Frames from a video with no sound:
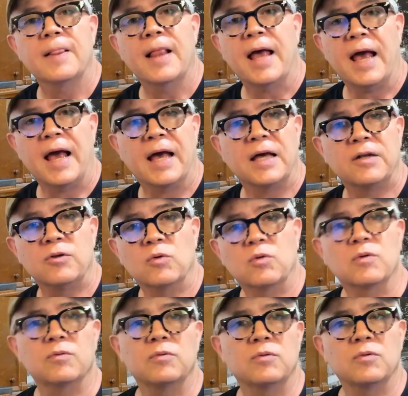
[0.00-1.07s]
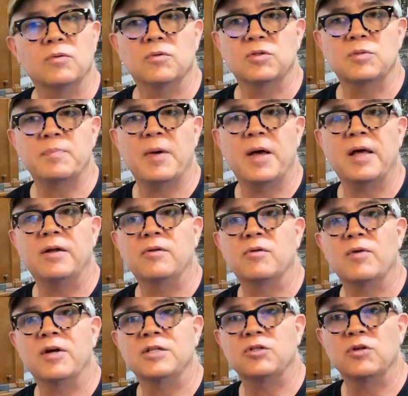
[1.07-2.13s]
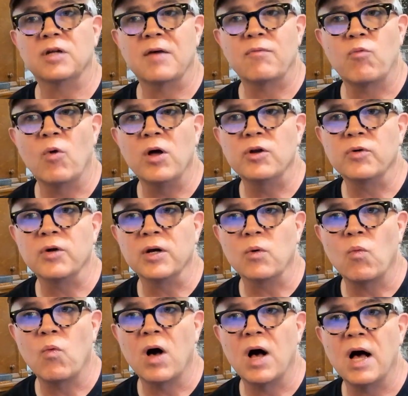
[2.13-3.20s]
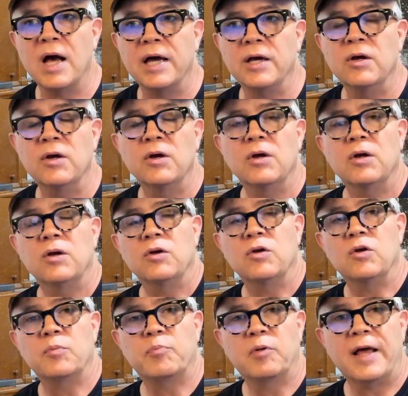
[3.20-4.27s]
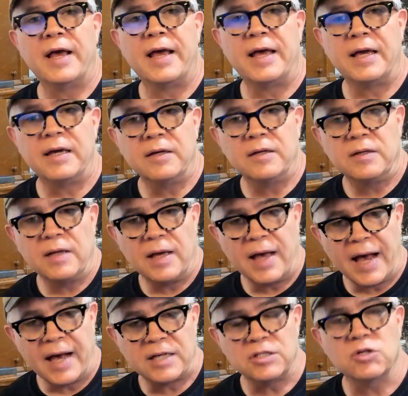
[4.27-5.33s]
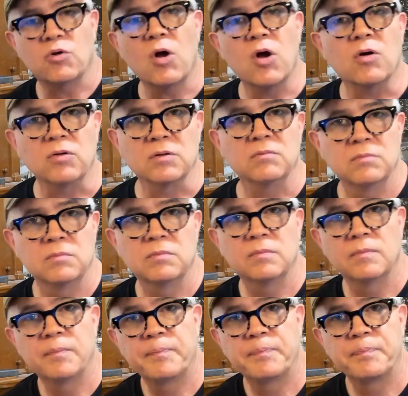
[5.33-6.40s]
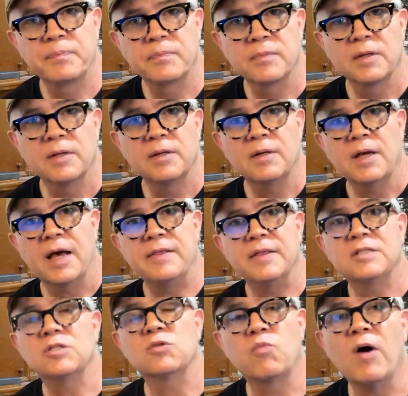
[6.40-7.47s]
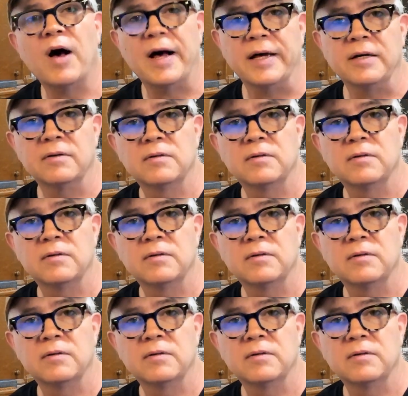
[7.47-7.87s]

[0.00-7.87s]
and you'll spend the rest of your life wondering why your playing hasn't grown. And this is why.